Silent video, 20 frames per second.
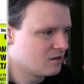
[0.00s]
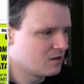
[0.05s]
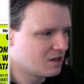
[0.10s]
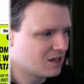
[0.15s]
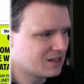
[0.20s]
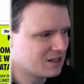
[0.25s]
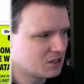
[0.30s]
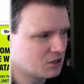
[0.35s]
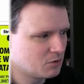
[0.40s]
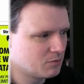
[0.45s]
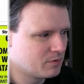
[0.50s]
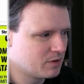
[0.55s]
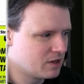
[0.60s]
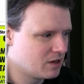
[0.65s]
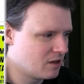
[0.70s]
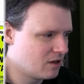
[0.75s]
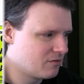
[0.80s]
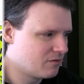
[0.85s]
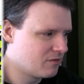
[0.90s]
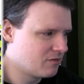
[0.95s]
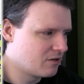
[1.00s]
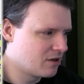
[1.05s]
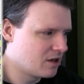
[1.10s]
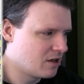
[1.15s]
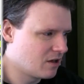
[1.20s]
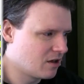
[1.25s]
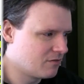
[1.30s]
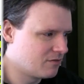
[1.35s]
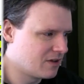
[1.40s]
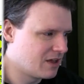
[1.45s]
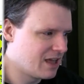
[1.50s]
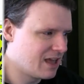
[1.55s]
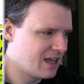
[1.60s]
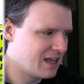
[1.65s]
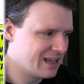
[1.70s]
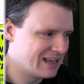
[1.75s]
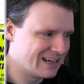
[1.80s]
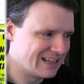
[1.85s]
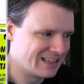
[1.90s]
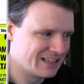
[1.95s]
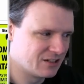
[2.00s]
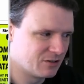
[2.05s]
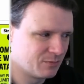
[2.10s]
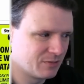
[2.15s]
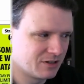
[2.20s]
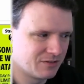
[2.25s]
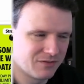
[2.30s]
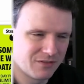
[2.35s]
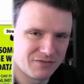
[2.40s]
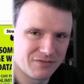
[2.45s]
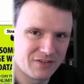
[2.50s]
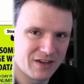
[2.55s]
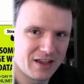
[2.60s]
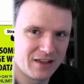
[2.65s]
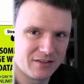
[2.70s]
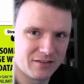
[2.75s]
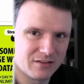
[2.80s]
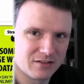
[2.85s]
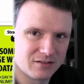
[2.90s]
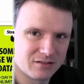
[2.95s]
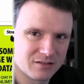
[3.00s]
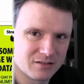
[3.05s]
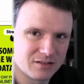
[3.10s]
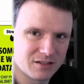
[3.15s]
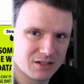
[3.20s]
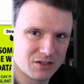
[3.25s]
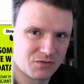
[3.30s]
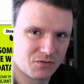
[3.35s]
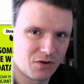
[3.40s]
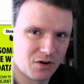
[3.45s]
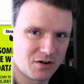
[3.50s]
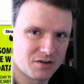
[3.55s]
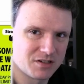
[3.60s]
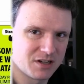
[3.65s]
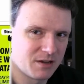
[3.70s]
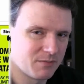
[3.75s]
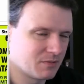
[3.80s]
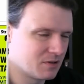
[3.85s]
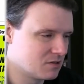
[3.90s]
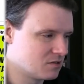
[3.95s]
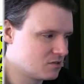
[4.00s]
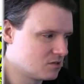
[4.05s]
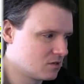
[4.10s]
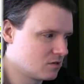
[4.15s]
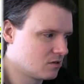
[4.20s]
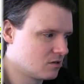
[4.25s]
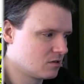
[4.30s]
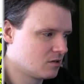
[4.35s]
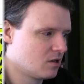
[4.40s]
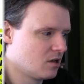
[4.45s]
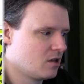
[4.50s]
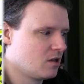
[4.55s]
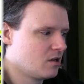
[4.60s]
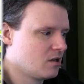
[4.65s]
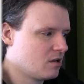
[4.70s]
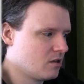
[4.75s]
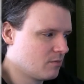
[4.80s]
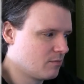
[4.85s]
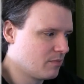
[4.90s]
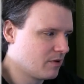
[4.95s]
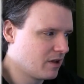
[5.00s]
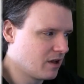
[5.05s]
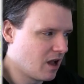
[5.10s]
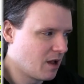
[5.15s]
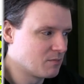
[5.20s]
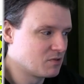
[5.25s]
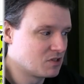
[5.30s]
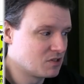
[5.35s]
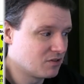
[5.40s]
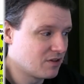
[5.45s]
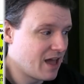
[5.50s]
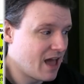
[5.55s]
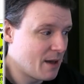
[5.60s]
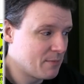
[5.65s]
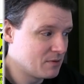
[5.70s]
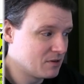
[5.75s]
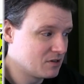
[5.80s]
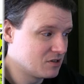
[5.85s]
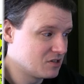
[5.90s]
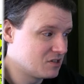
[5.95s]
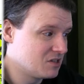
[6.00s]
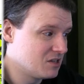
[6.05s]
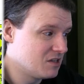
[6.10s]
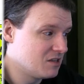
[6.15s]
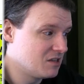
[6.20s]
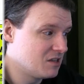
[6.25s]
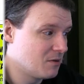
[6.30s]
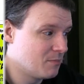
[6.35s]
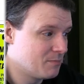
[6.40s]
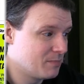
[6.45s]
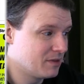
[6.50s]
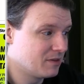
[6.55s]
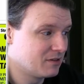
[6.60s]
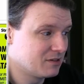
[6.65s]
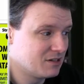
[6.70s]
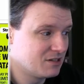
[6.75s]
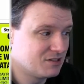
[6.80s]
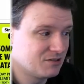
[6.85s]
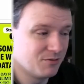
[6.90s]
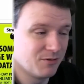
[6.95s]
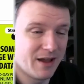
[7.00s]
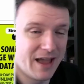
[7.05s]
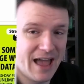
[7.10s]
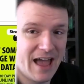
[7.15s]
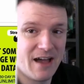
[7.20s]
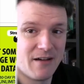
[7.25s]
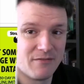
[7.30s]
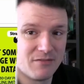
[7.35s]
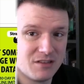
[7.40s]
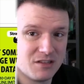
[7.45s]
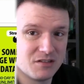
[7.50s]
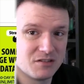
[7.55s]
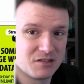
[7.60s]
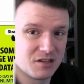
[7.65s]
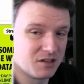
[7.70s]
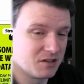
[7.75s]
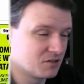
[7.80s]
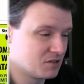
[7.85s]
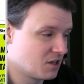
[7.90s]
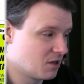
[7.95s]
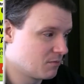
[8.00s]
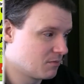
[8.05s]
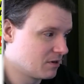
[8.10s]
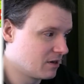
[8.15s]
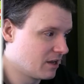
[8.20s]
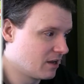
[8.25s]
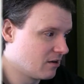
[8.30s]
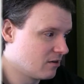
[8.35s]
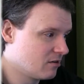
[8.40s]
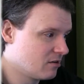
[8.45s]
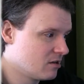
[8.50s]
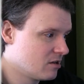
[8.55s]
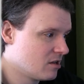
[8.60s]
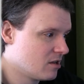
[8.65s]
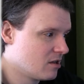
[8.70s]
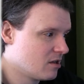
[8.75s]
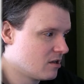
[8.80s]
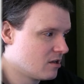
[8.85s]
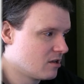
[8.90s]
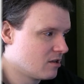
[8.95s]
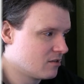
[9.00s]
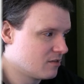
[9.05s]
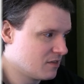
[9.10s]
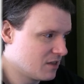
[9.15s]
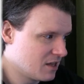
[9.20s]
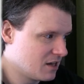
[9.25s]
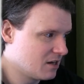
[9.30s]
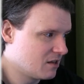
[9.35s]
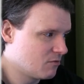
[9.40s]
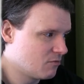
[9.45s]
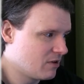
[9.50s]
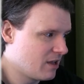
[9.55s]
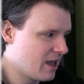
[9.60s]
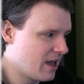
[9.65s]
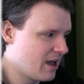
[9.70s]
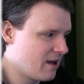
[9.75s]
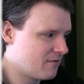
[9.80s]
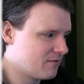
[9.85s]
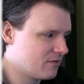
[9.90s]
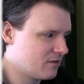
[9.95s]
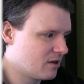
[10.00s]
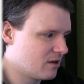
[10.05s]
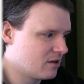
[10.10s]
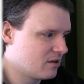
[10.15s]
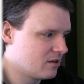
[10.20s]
a little bit of a hit and a little bit of a fail as far as I'm concerned, but I'm still happy to see the ability to have these things coming out. Then we have